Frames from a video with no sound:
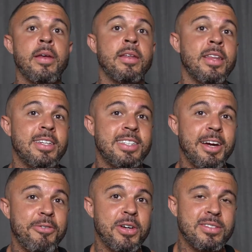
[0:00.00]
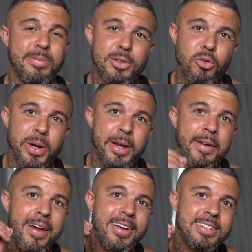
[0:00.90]
The difference
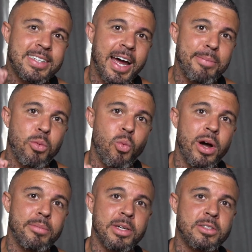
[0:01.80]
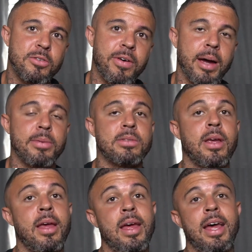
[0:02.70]
between type 1 muscle fibers
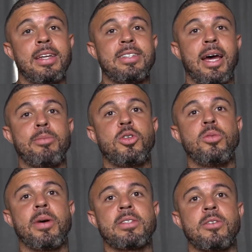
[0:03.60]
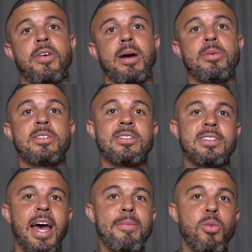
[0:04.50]
and type 2 muscle fibers is
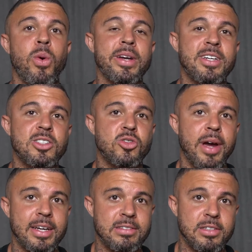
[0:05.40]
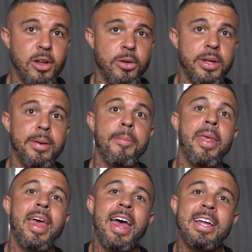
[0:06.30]
type 1 contracts slowly
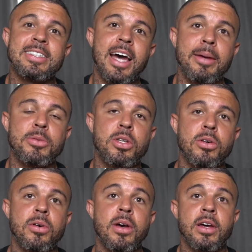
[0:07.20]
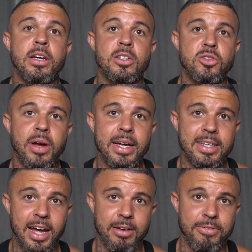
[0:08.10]
and type 2 contract
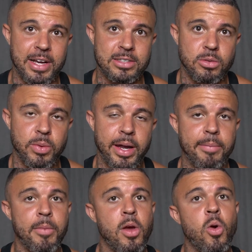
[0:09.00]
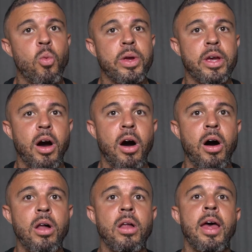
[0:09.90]
at a faster rate. We
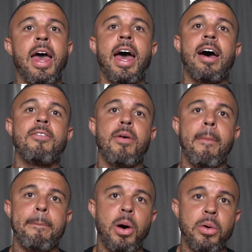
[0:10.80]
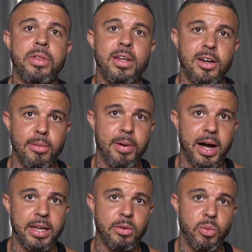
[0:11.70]
all have both in our
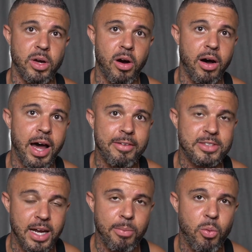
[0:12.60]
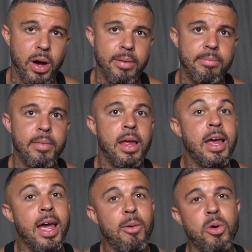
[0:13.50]
body. We all have type 1
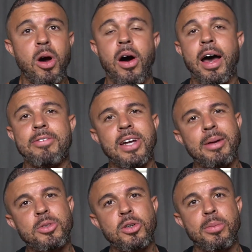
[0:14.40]
and we all have type 2